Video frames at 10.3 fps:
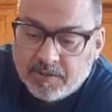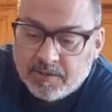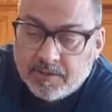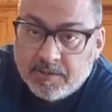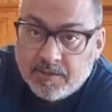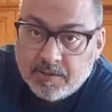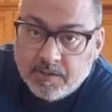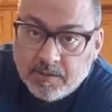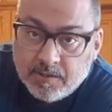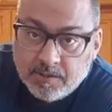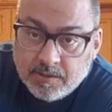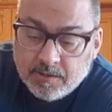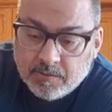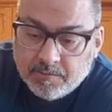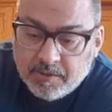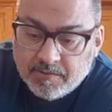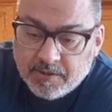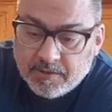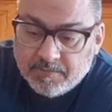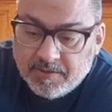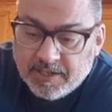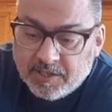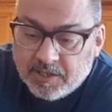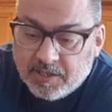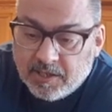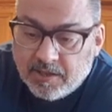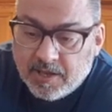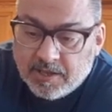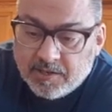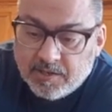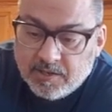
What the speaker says: a bit of a disc like that,